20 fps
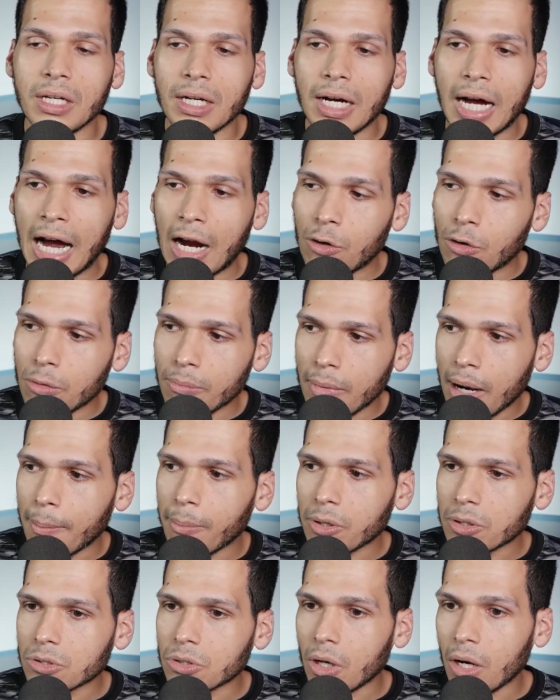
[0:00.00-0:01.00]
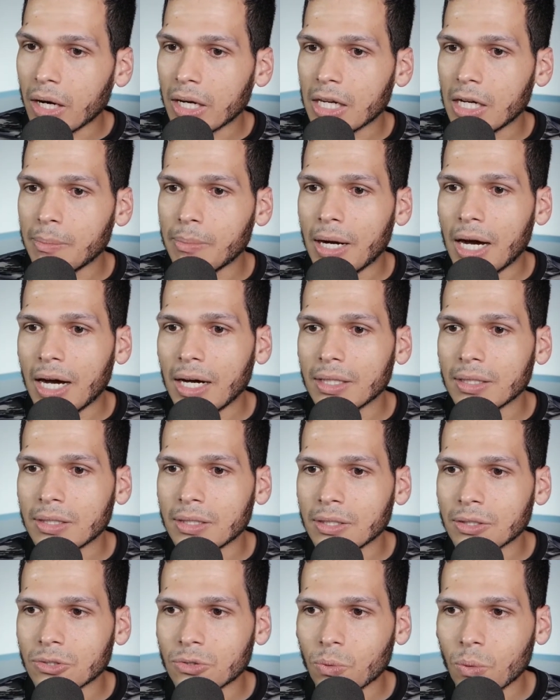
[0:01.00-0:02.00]
I remember talking about
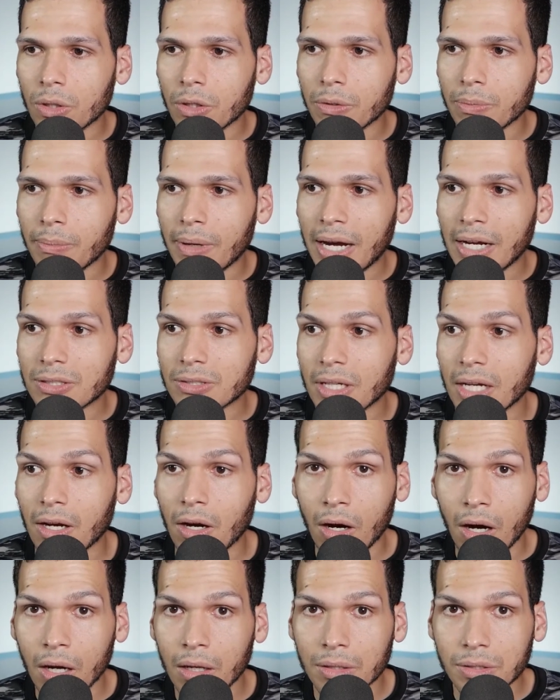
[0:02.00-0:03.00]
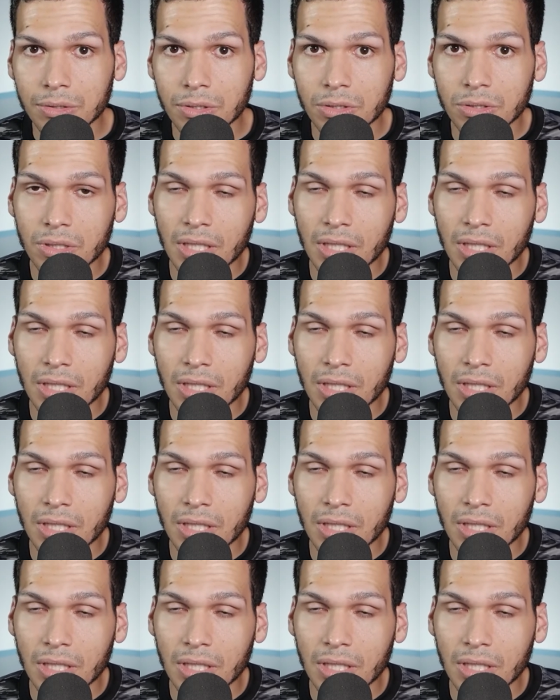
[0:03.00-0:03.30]
this with my psychologist,